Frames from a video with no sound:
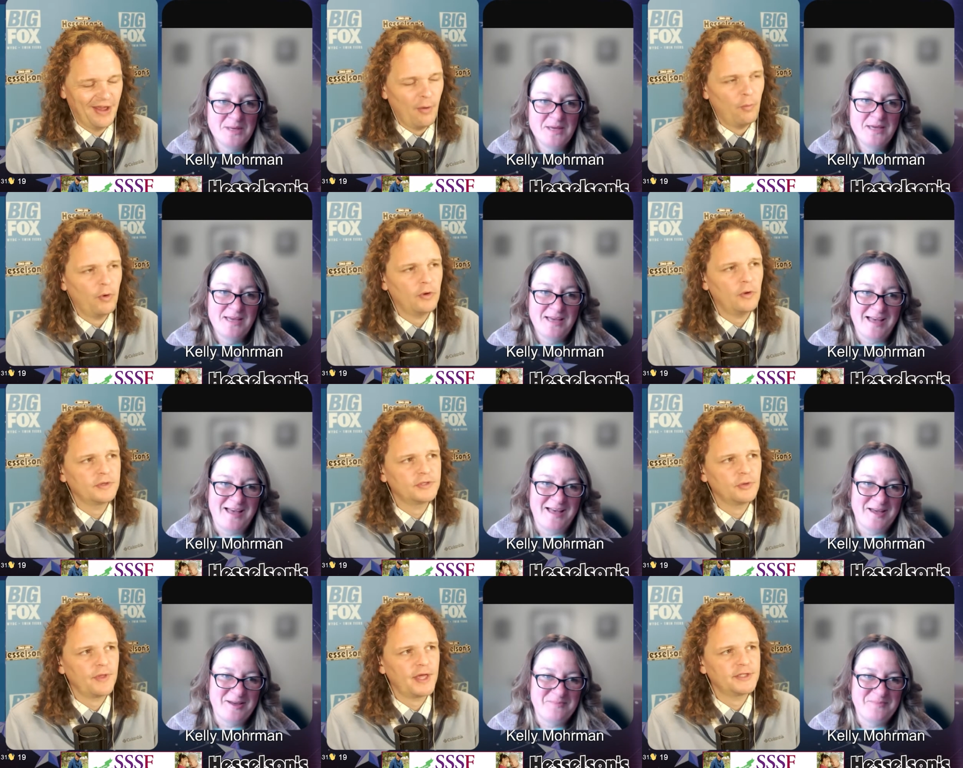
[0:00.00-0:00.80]
Speaker 1: Well, oh, um,
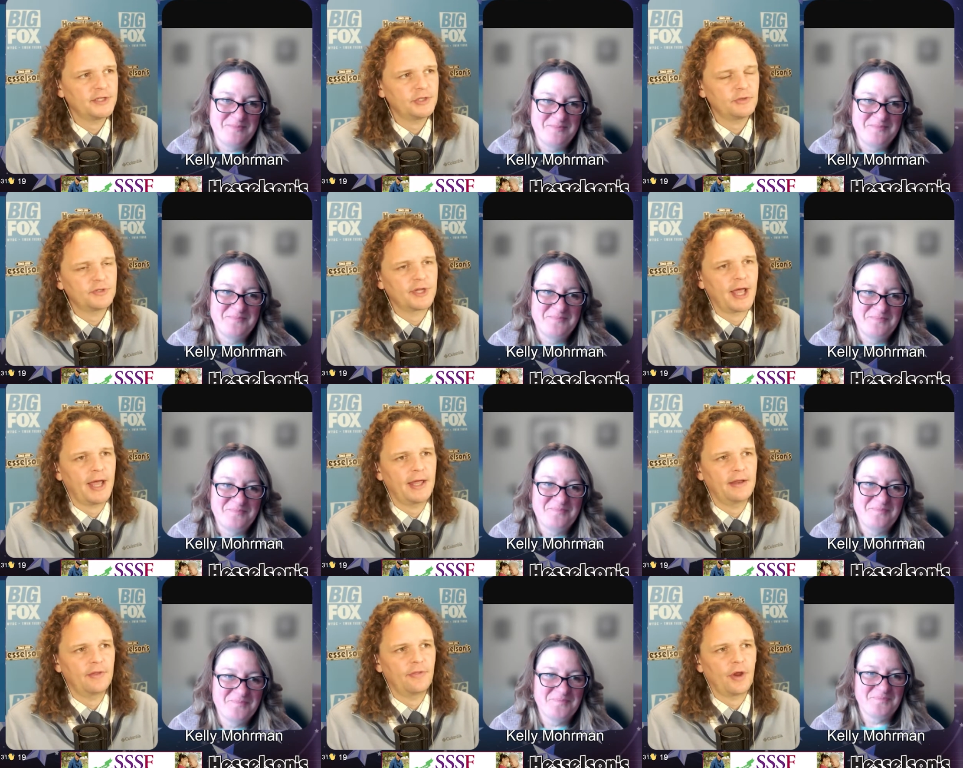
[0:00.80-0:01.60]
so that's interesting. I
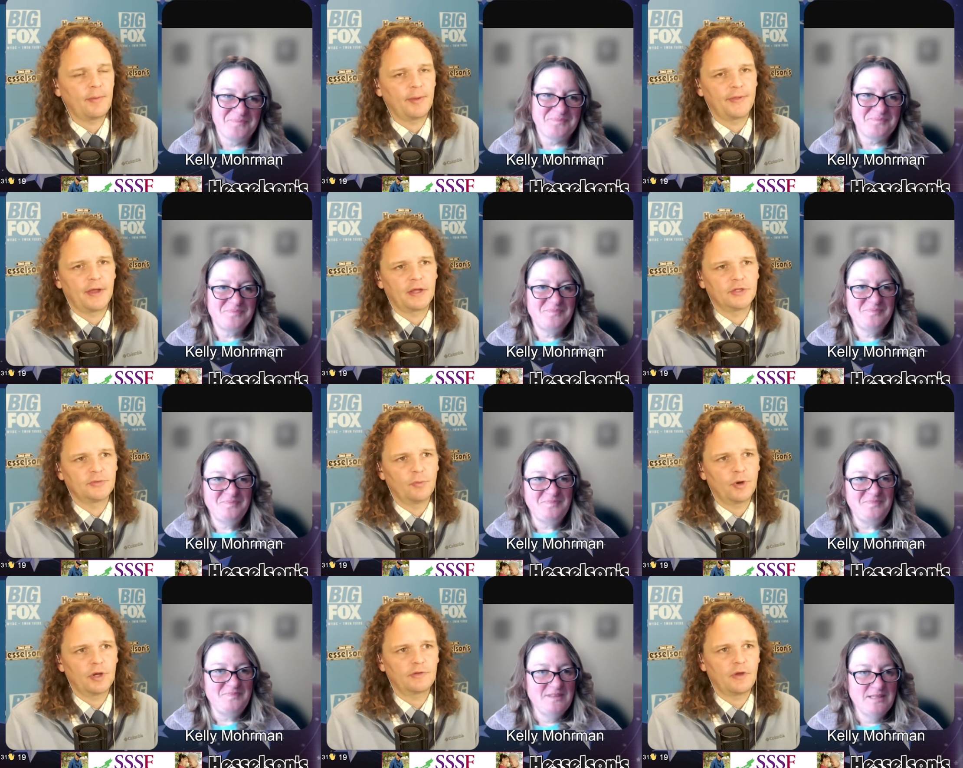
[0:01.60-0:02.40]
hadn't thought about that because
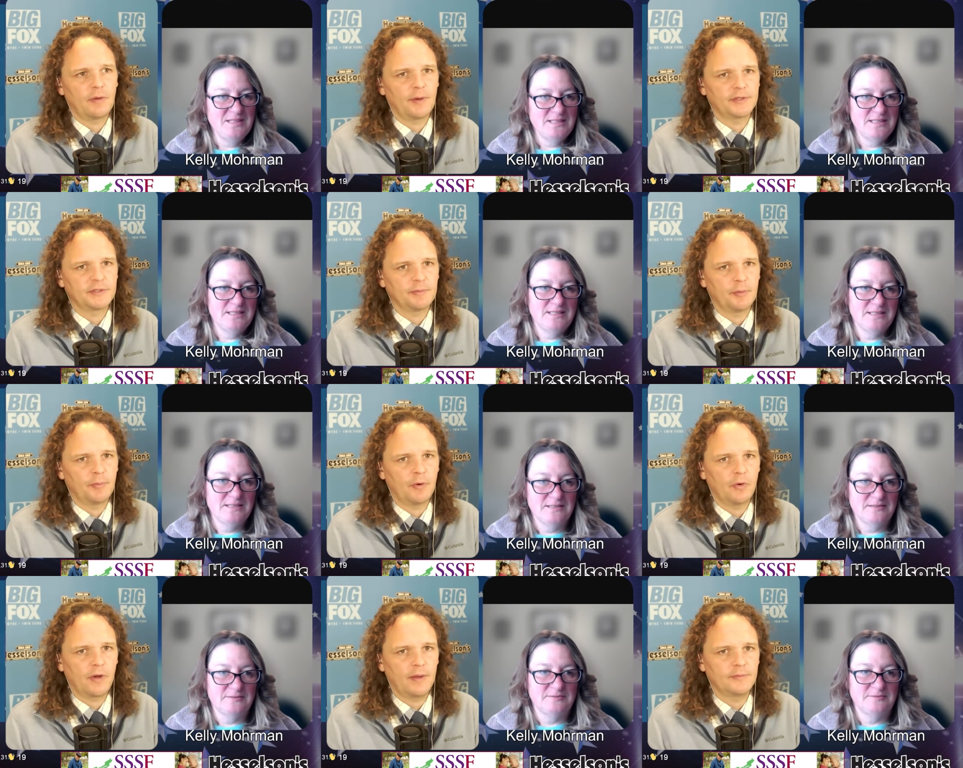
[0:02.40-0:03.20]
we're going to talk about some of the
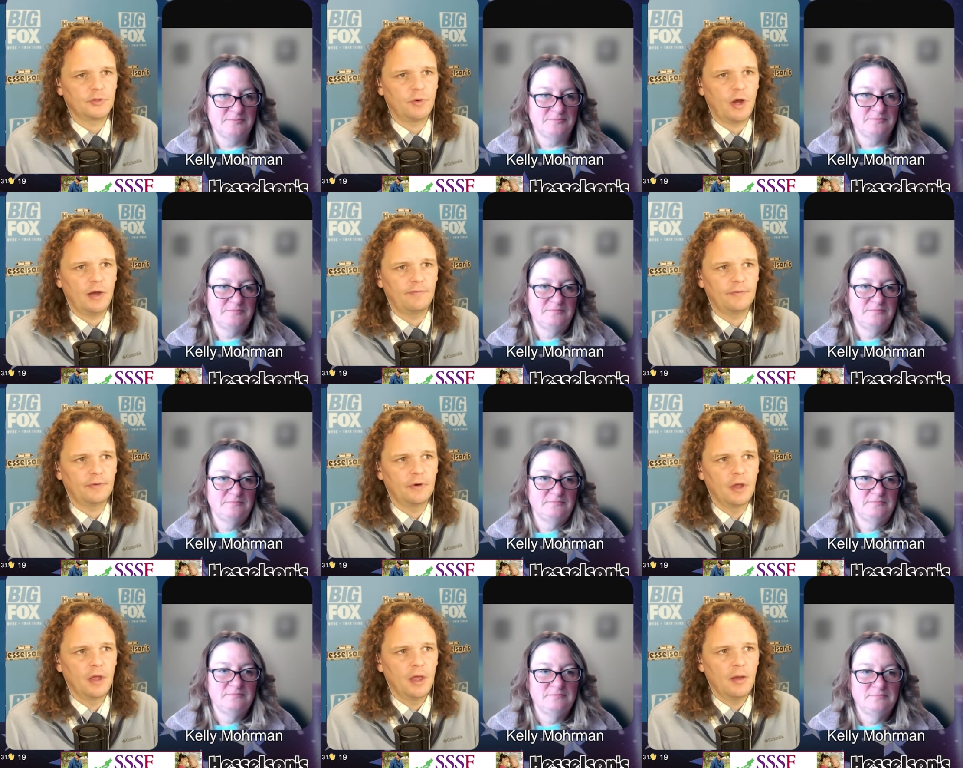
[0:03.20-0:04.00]
programs you offer,
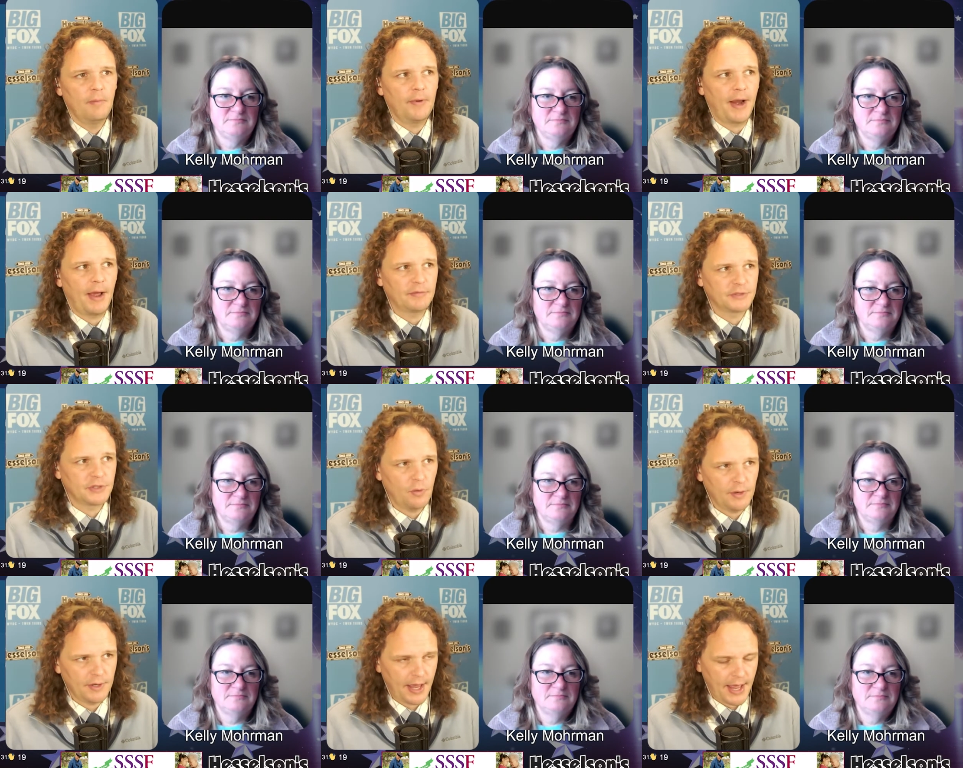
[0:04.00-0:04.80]
but I was
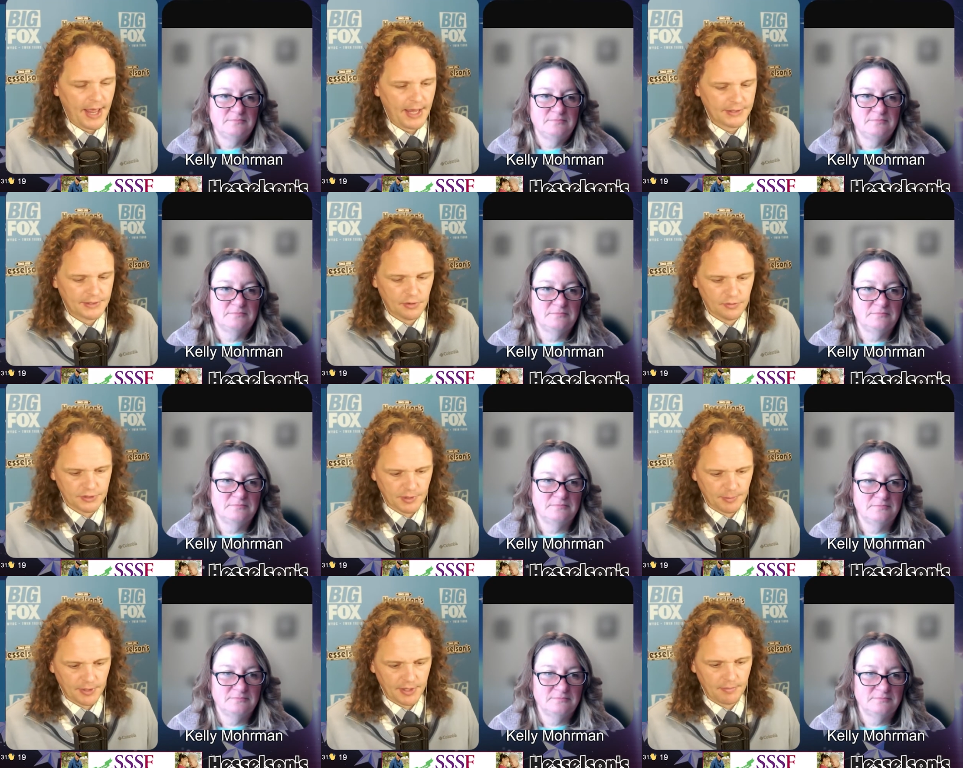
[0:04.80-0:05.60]
going to ask, you know,
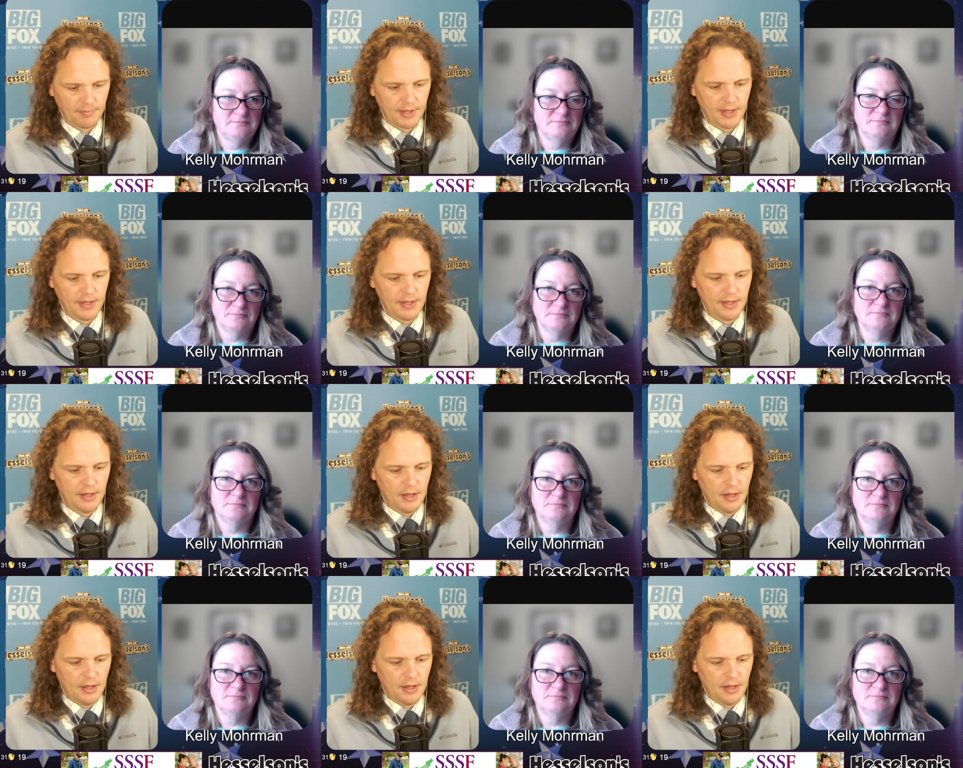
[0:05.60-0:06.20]
someone like me